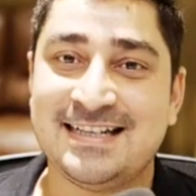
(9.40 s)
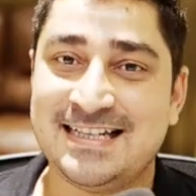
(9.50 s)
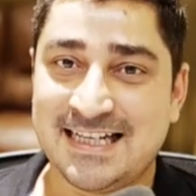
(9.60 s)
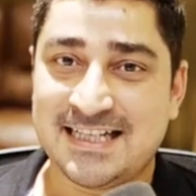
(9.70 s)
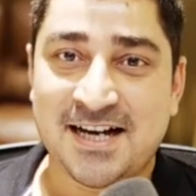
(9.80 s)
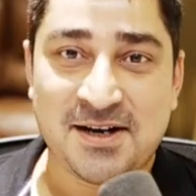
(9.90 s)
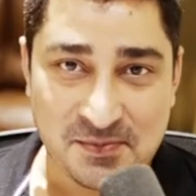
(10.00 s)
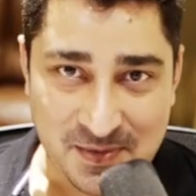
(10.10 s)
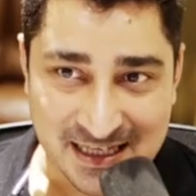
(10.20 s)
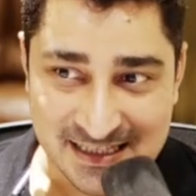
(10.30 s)
Data
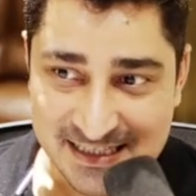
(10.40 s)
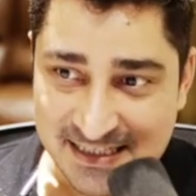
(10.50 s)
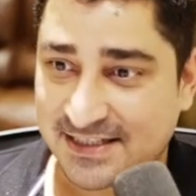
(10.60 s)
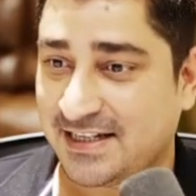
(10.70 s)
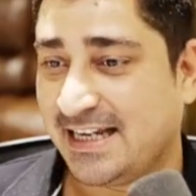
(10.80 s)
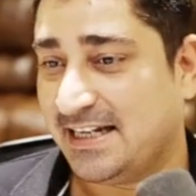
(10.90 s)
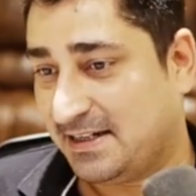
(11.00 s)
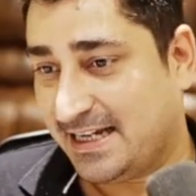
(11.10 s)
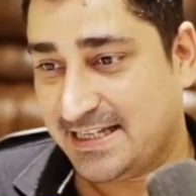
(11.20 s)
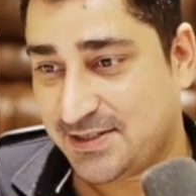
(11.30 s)
Masters. Again,
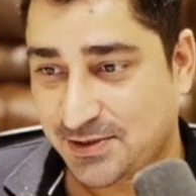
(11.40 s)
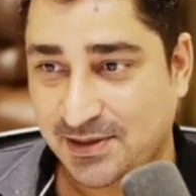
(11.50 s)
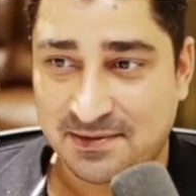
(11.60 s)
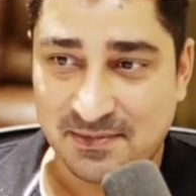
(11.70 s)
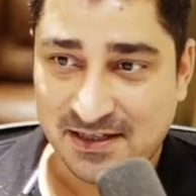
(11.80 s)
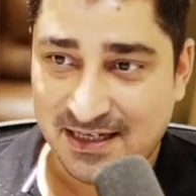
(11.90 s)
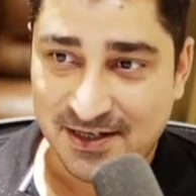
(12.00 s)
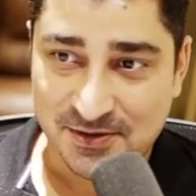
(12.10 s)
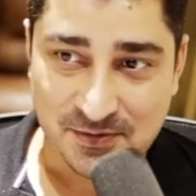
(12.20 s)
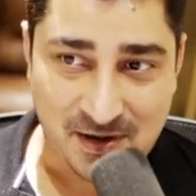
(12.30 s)
guys, so let me tell
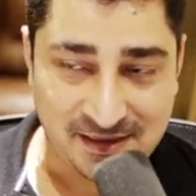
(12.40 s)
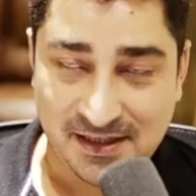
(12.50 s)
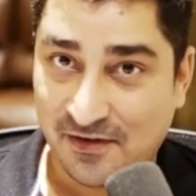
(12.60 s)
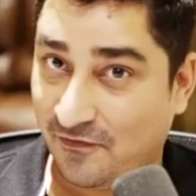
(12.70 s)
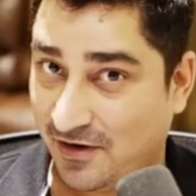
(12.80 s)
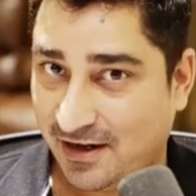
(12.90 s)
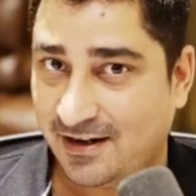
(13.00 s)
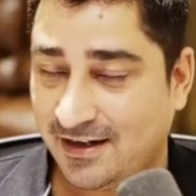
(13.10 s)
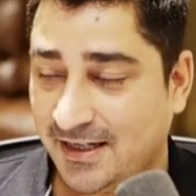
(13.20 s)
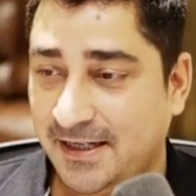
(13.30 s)
you one thing very
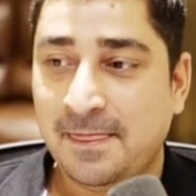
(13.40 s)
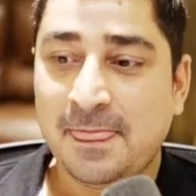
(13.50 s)
clearly.